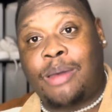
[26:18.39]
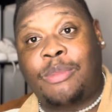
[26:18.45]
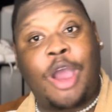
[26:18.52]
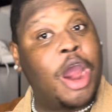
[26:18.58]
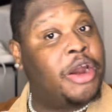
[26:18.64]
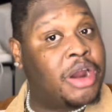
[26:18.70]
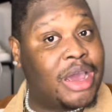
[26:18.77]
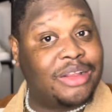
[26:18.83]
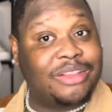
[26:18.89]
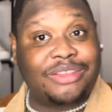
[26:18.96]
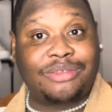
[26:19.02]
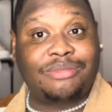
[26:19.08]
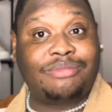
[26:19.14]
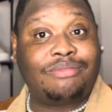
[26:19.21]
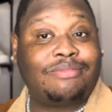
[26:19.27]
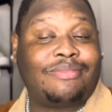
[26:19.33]
or not,
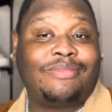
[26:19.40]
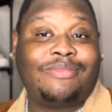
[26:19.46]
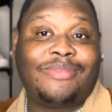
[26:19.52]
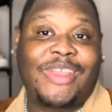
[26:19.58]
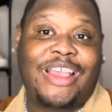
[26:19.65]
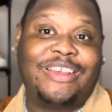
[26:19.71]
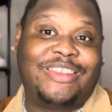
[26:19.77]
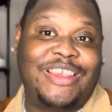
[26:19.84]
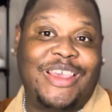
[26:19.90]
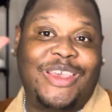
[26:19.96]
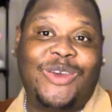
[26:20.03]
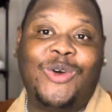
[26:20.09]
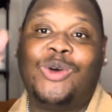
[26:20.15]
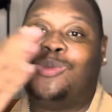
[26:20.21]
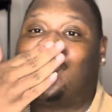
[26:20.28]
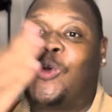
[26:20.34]
see you.